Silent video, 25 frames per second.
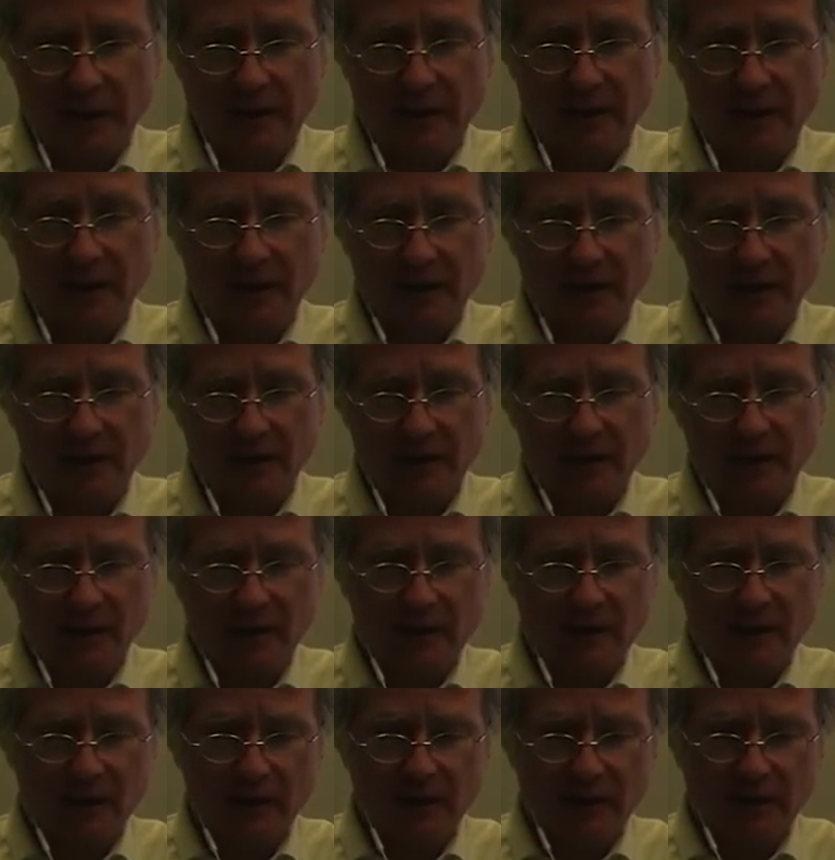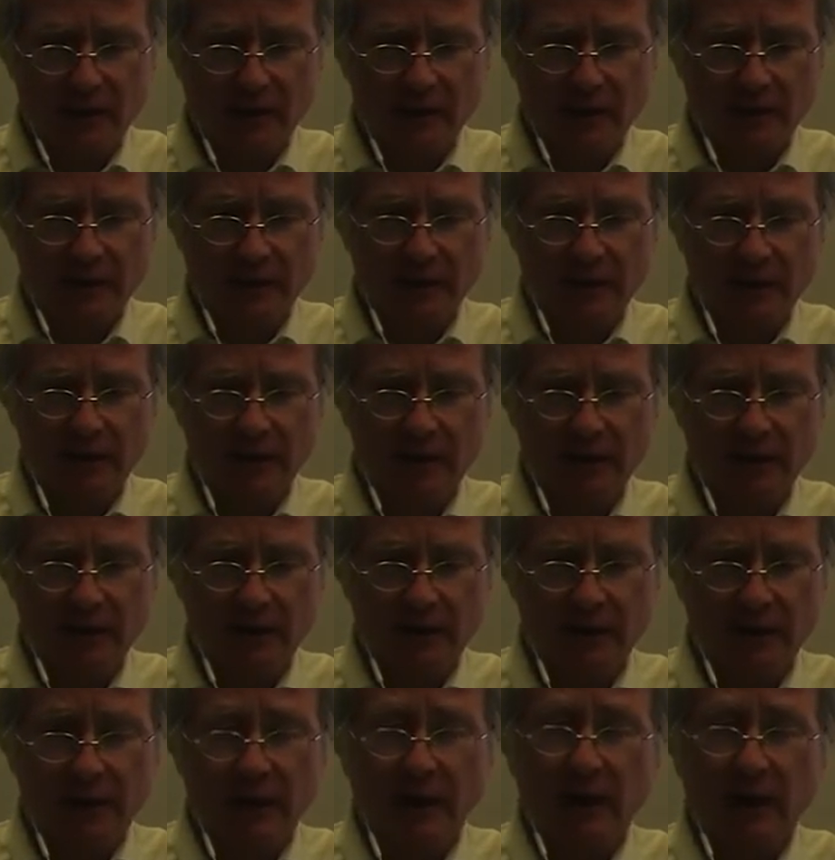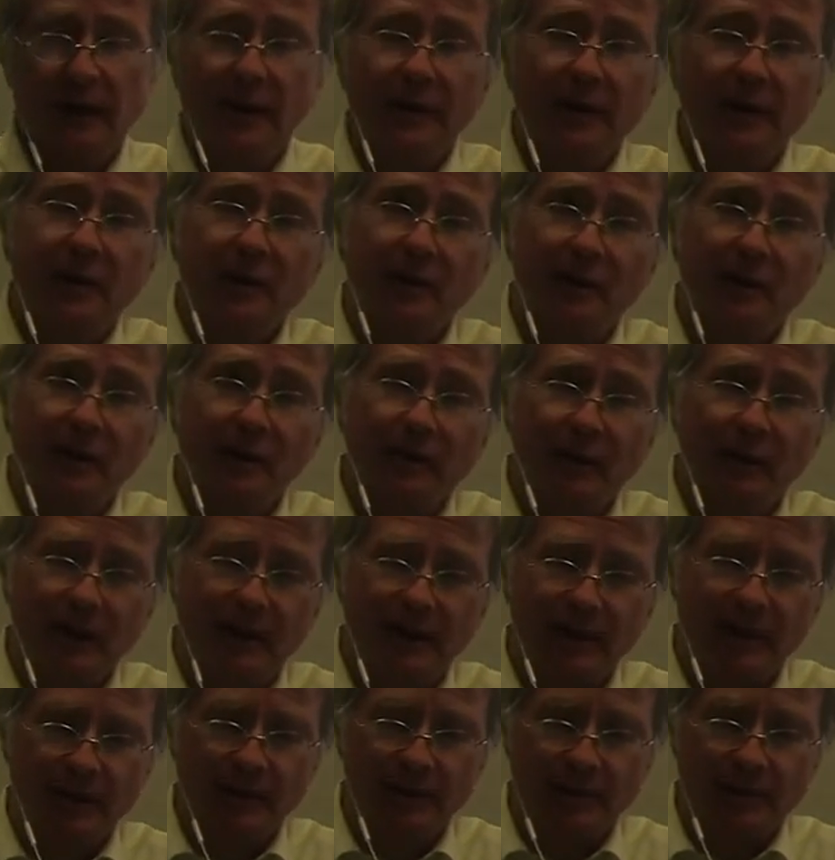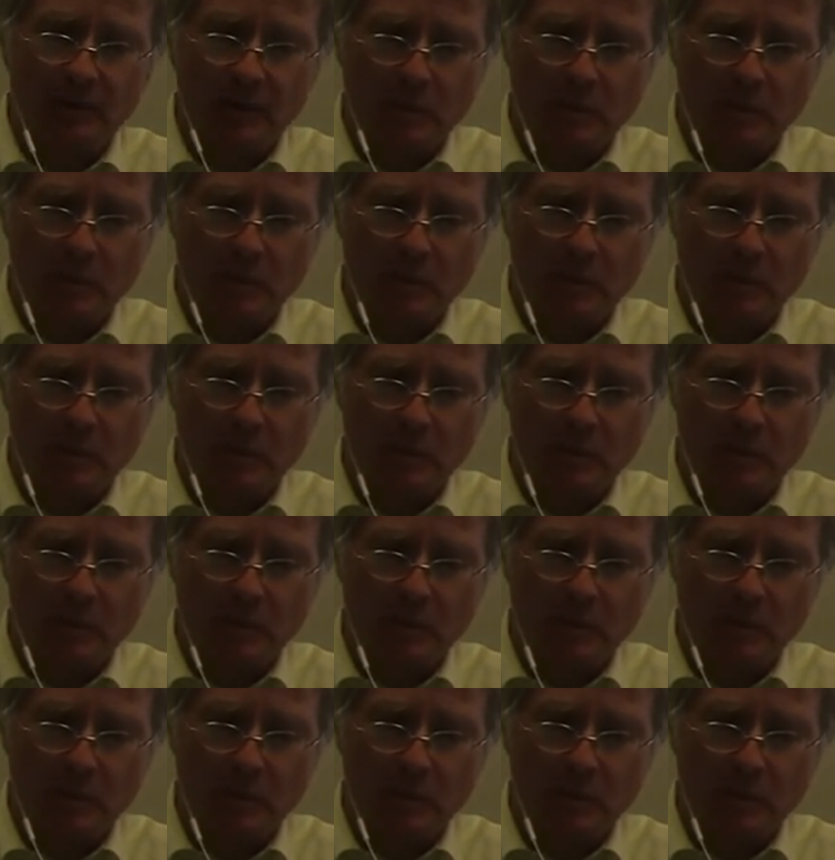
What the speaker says: as a condition of insurance and insurability.